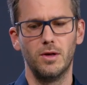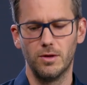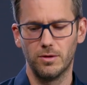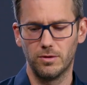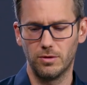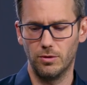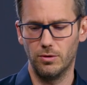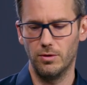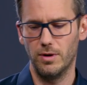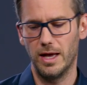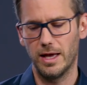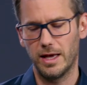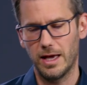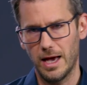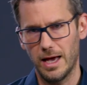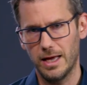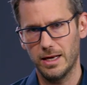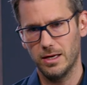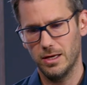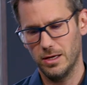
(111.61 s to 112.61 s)
So
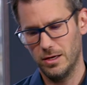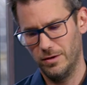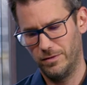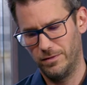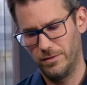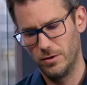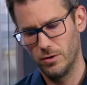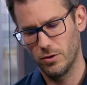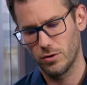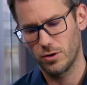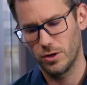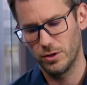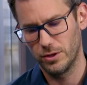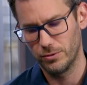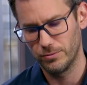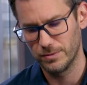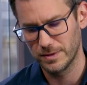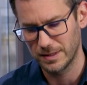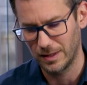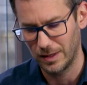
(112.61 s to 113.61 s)
again, if we look on
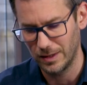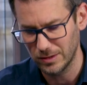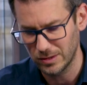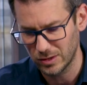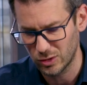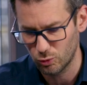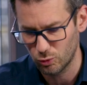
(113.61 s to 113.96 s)
the results,